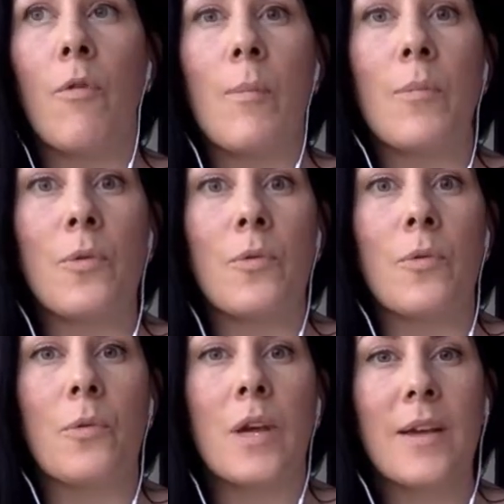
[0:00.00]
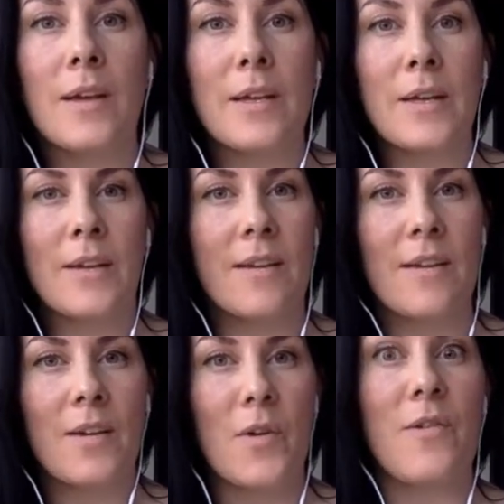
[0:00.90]
rumble
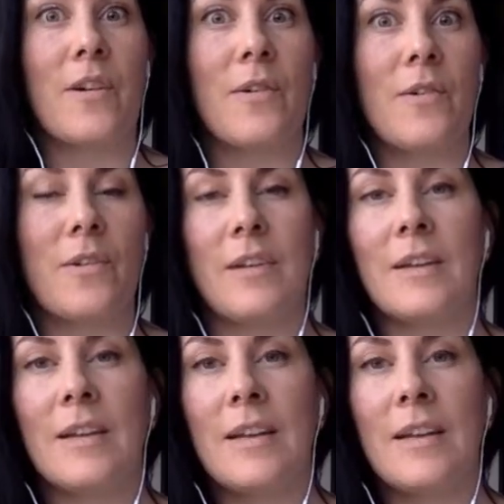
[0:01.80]
going on